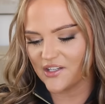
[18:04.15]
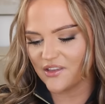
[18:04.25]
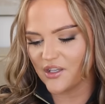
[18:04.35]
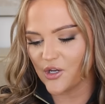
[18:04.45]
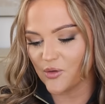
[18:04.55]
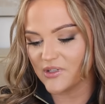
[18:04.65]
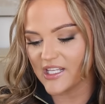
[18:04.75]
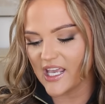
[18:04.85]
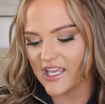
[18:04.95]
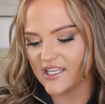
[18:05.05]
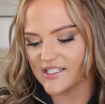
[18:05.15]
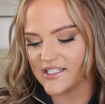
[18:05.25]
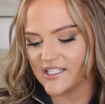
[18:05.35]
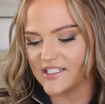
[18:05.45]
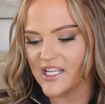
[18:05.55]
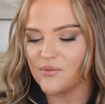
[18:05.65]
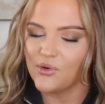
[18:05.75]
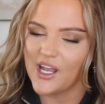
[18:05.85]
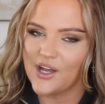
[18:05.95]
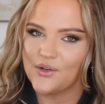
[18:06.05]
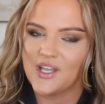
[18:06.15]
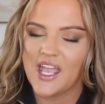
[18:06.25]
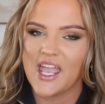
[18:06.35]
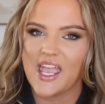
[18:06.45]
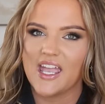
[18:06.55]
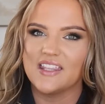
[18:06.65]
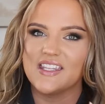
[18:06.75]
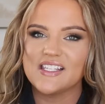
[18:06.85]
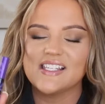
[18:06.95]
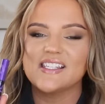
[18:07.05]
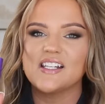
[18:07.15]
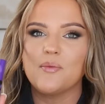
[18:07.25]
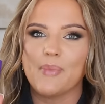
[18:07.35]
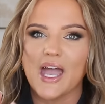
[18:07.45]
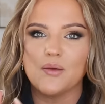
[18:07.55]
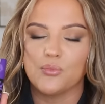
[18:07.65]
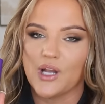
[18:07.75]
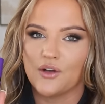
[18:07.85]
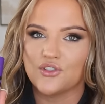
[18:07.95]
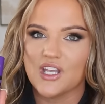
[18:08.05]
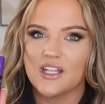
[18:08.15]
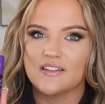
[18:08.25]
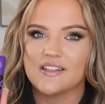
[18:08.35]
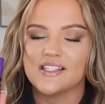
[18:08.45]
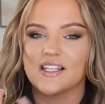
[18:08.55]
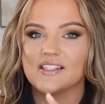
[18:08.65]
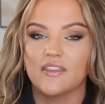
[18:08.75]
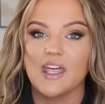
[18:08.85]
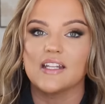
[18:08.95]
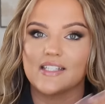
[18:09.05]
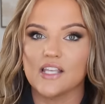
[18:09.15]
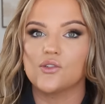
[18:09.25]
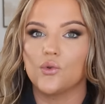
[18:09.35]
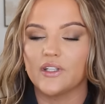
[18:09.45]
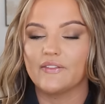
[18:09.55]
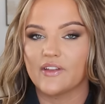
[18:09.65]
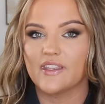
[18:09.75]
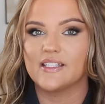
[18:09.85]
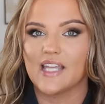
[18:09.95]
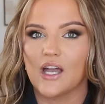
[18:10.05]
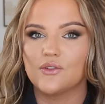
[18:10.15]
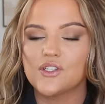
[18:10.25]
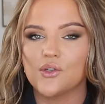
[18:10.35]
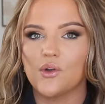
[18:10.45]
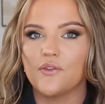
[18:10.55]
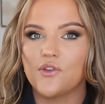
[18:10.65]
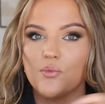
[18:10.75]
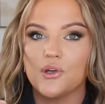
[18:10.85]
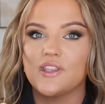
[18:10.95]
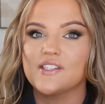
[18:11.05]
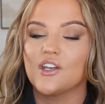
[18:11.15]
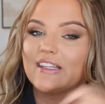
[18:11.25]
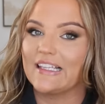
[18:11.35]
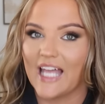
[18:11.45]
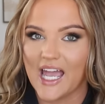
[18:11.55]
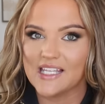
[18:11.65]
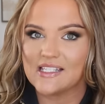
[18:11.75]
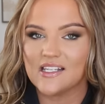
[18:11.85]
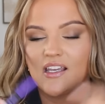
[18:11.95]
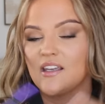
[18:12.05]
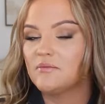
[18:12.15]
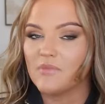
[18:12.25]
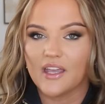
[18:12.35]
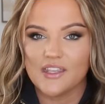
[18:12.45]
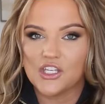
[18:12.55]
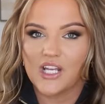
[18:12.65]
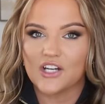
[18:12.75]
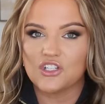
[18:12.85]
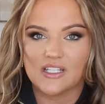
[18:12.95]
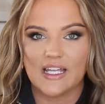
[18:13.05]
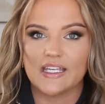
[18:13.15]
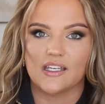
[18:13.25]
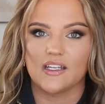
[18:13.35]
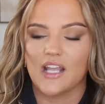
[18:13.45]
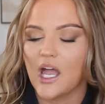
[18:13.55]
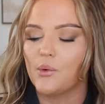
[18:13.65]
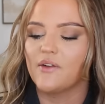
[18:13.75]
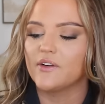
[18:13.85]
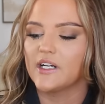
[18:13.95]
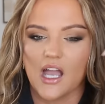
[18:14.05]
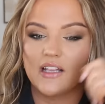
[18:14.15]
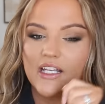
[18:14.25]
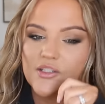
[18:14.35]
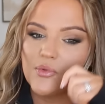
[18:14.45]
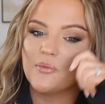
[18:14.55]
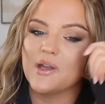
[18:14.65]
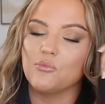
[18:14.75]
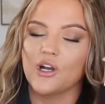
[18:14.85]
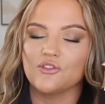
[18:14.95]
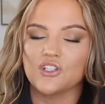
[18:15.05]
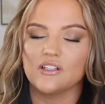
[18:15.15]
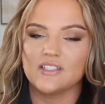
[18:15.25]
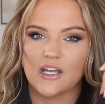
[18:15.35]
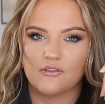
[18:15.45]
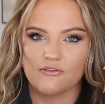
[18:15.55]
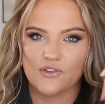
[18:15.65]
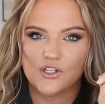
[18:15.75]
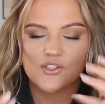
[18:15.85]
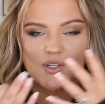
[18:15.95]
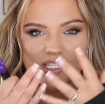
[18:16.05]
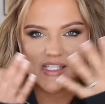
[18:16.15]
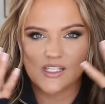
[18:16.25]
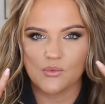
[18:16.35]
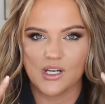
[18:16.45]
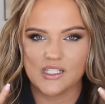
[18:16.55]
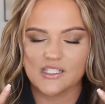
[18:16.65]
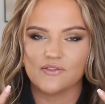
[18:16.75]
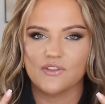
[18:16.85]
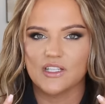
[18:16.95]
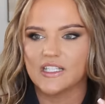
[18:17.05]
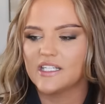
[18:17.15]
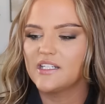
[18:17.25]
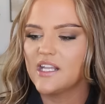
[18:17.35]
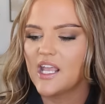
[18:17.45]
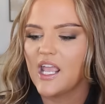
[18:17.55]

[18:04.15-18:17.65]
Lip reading: out the Urban Decay Slick Day Brow. And this isn't a bad brow gel in the sense that it does hold everything down. So if you put this on last, I think you'd actually like it. However, I like to put my brow gel down first so I can see where I need to fill in.